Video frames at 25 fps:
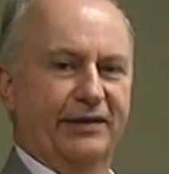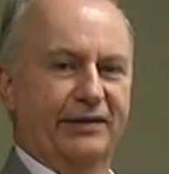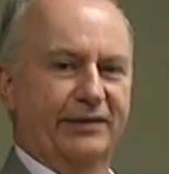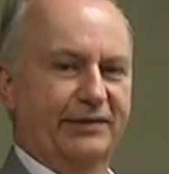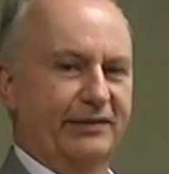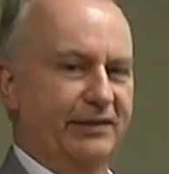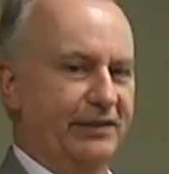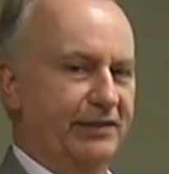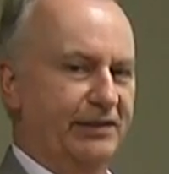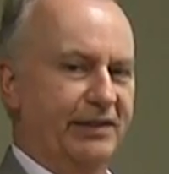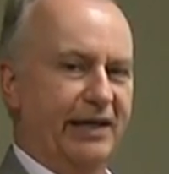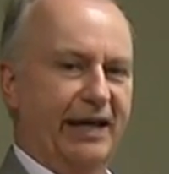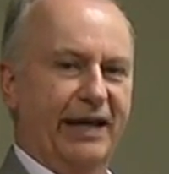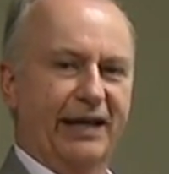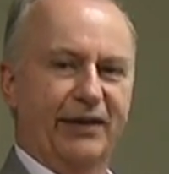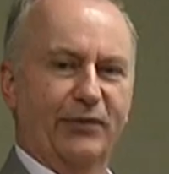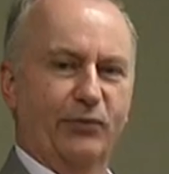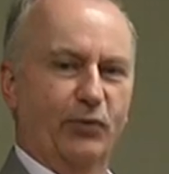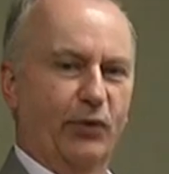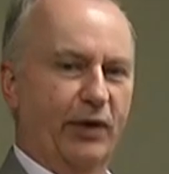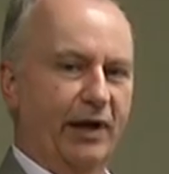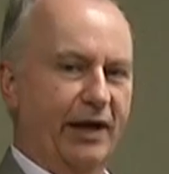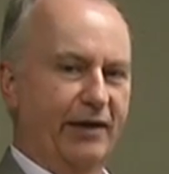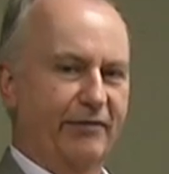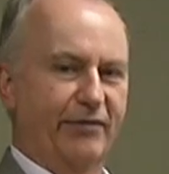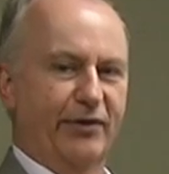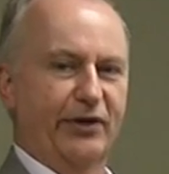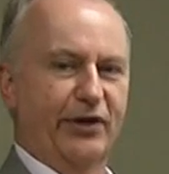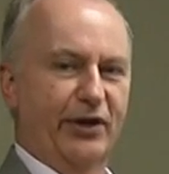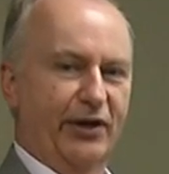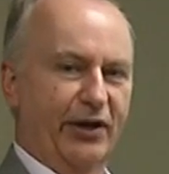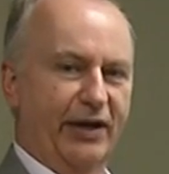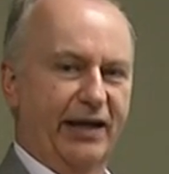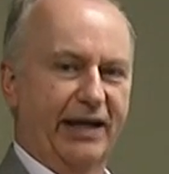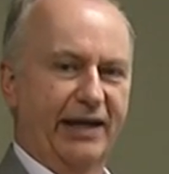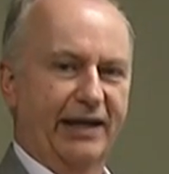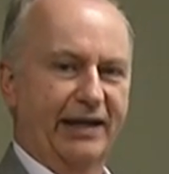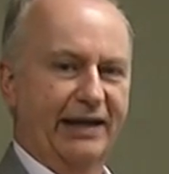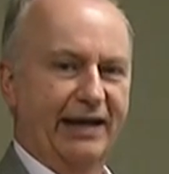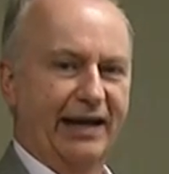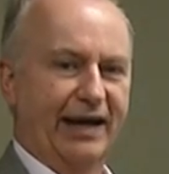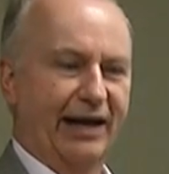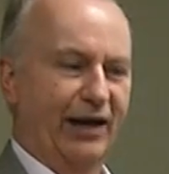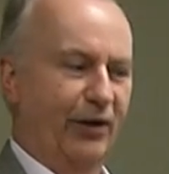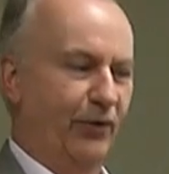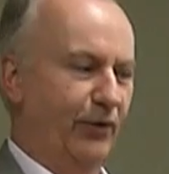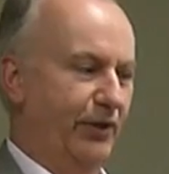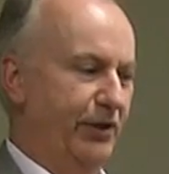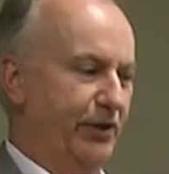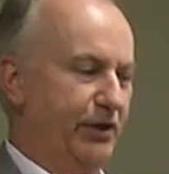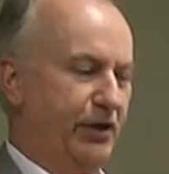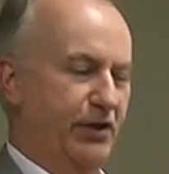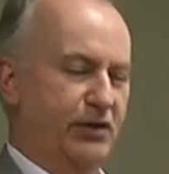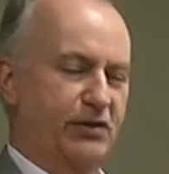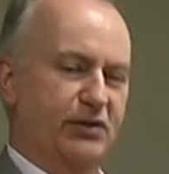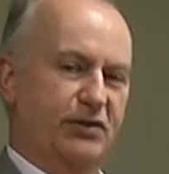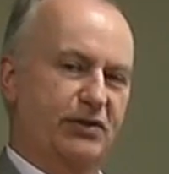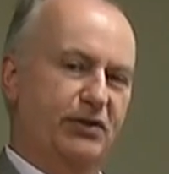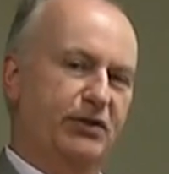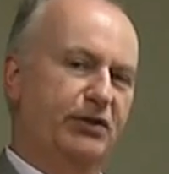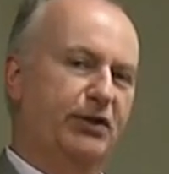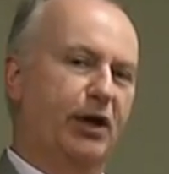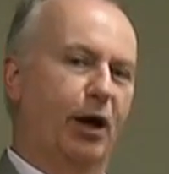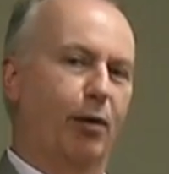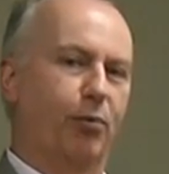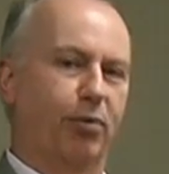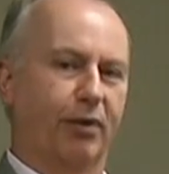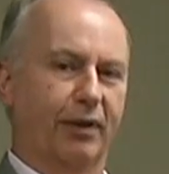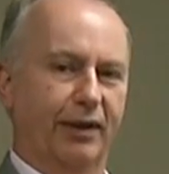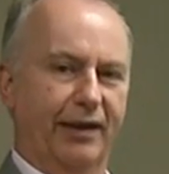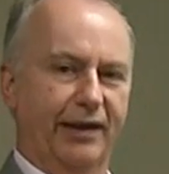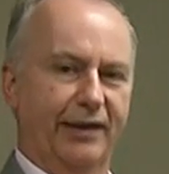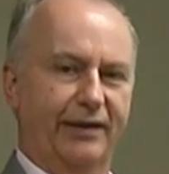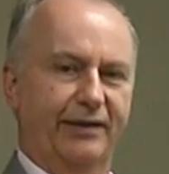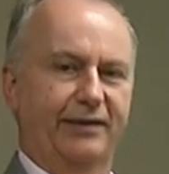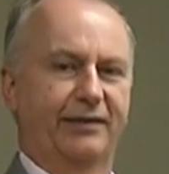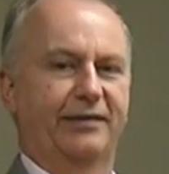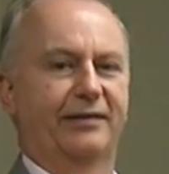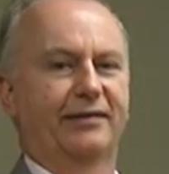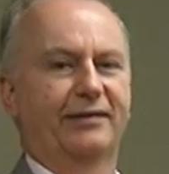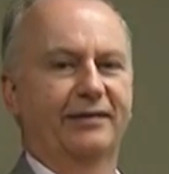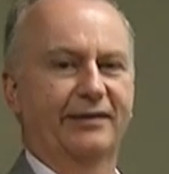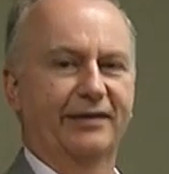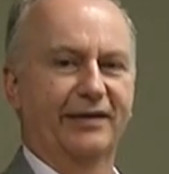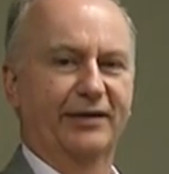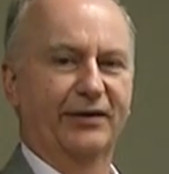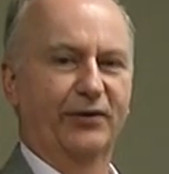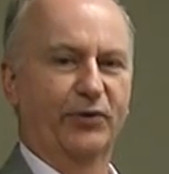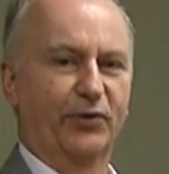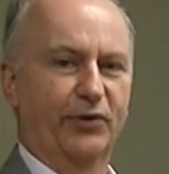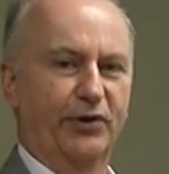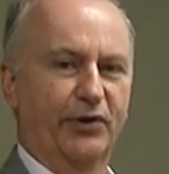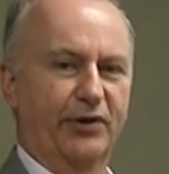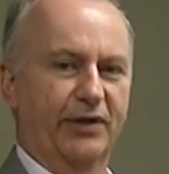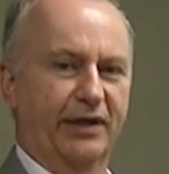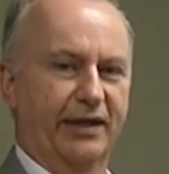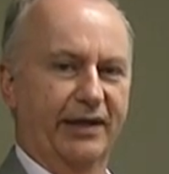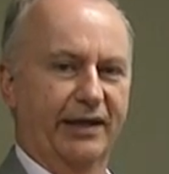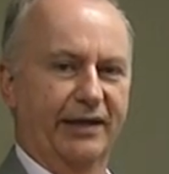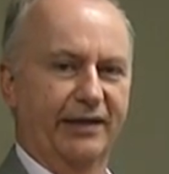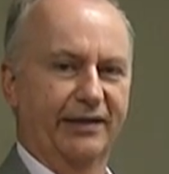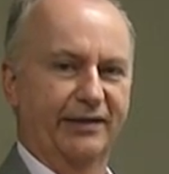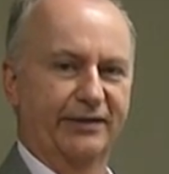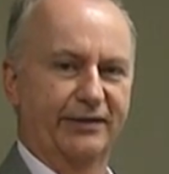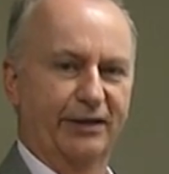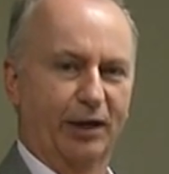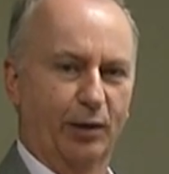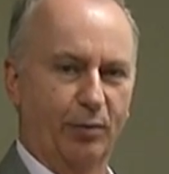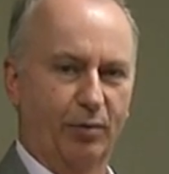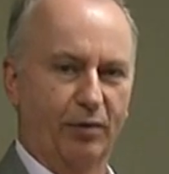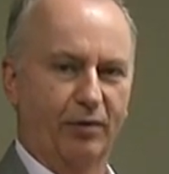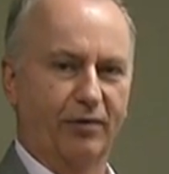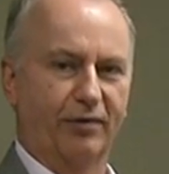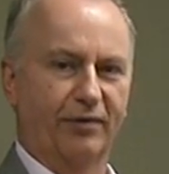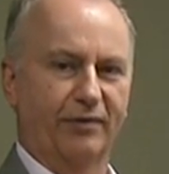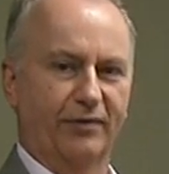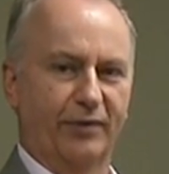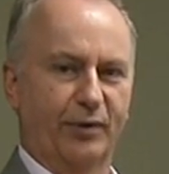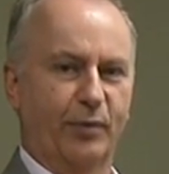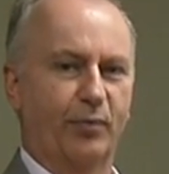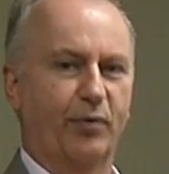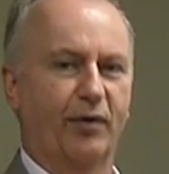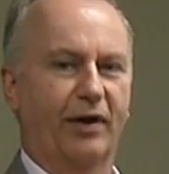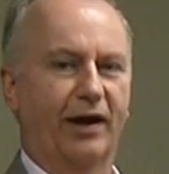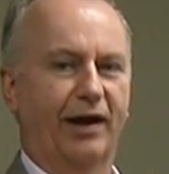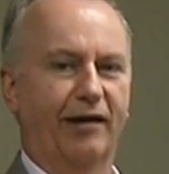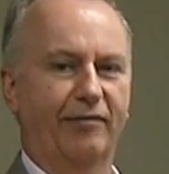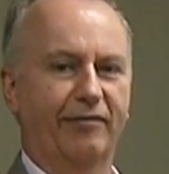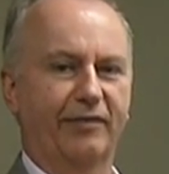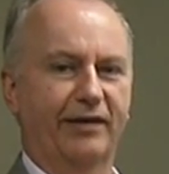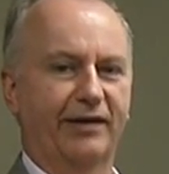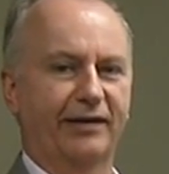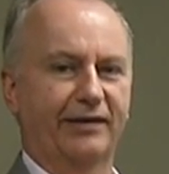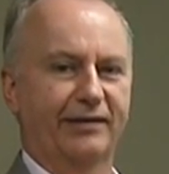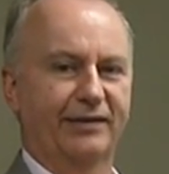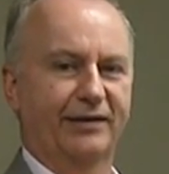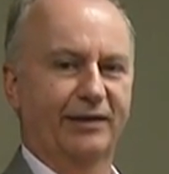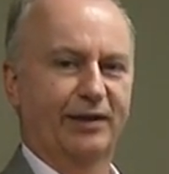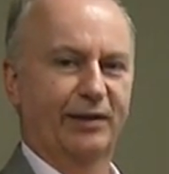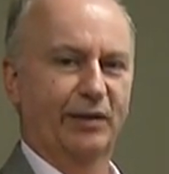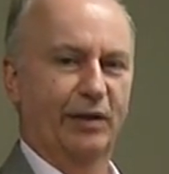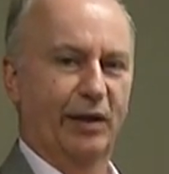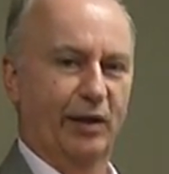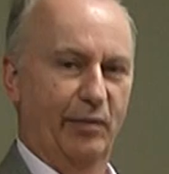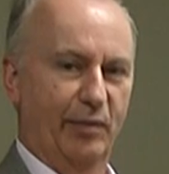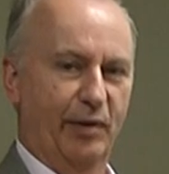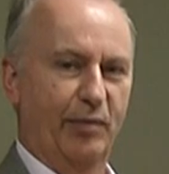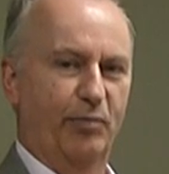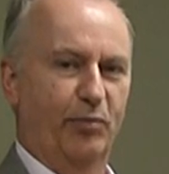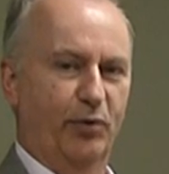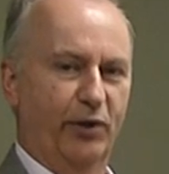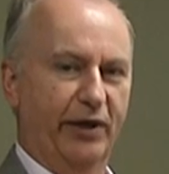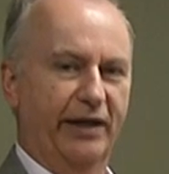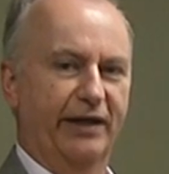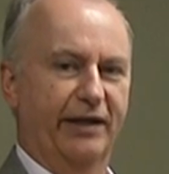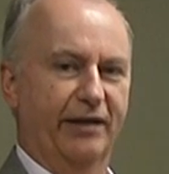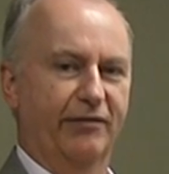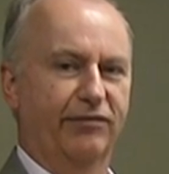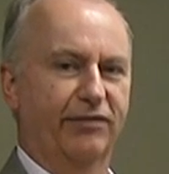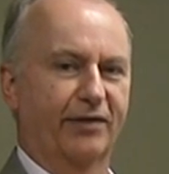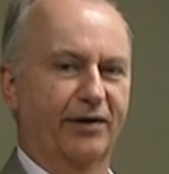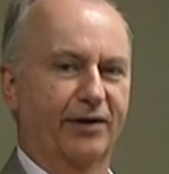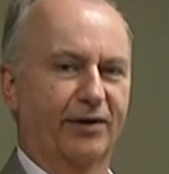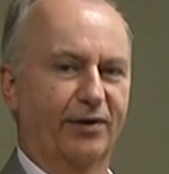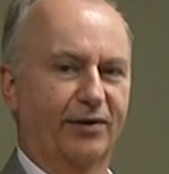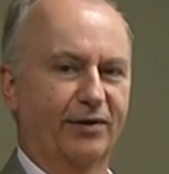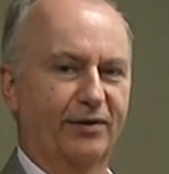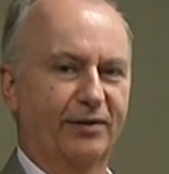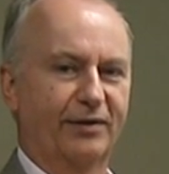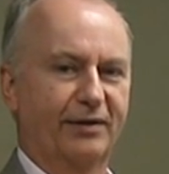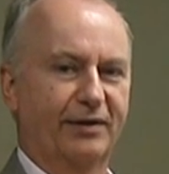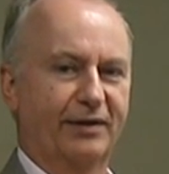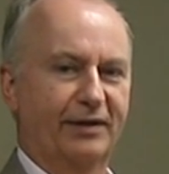To take whatever you're getting now and just double it in order to get double the profit. It'd be pretty difficult.